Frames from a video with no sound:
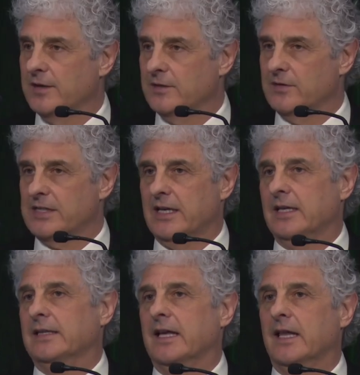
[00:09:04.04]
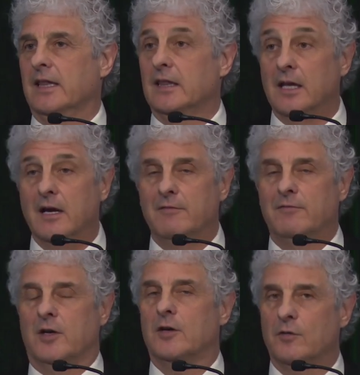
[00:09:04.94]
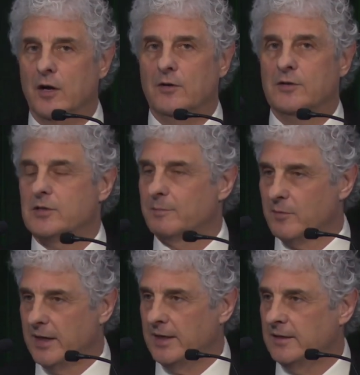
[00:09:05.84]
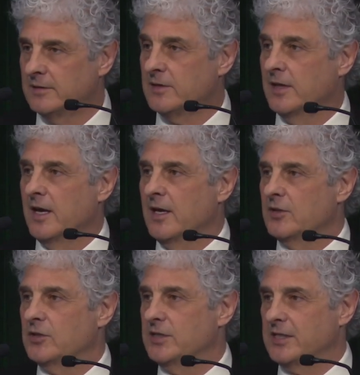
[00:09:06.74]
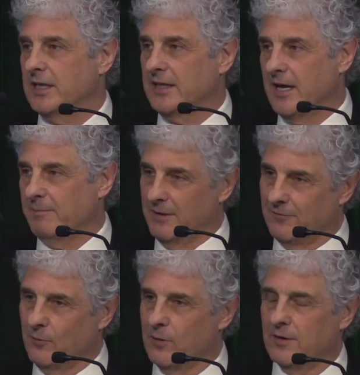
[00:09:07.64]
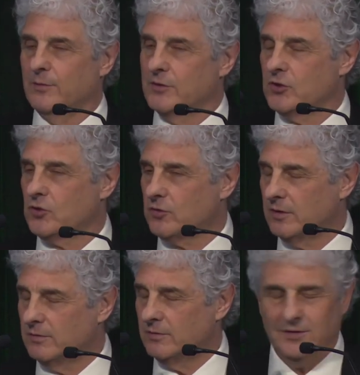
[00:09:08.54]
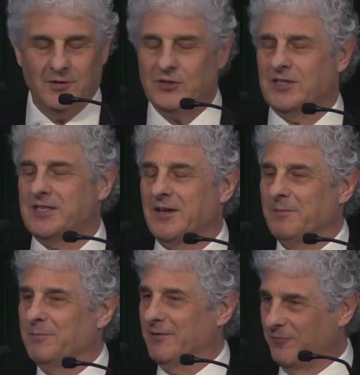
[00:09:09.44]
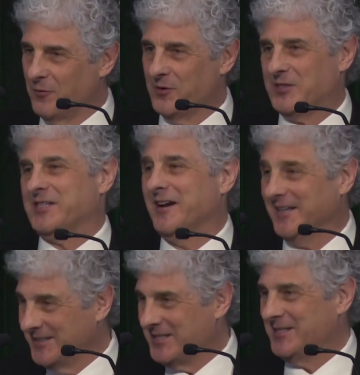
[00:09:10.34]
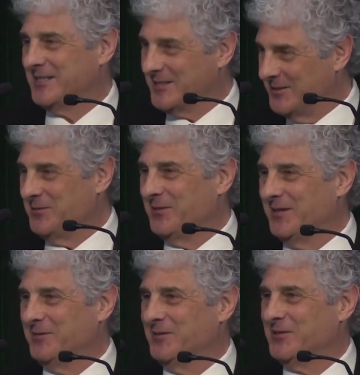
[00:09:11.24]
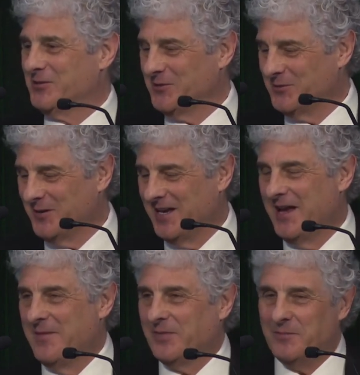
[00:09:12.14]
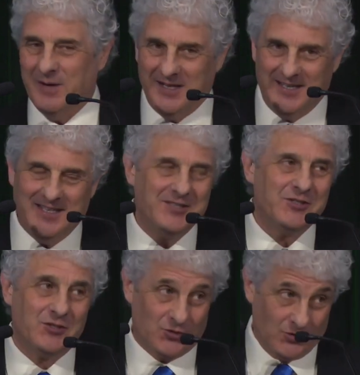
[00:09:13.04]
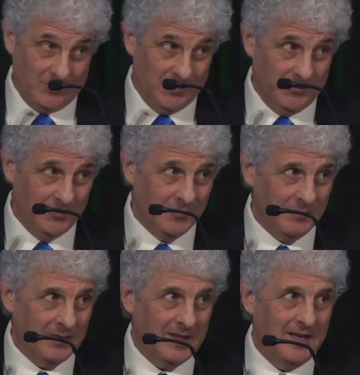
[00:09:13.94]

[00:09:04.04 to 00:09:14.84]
fond of saying that love grows brains. She said that before it was true. No, she said it before scientists knew that it was true. But it is true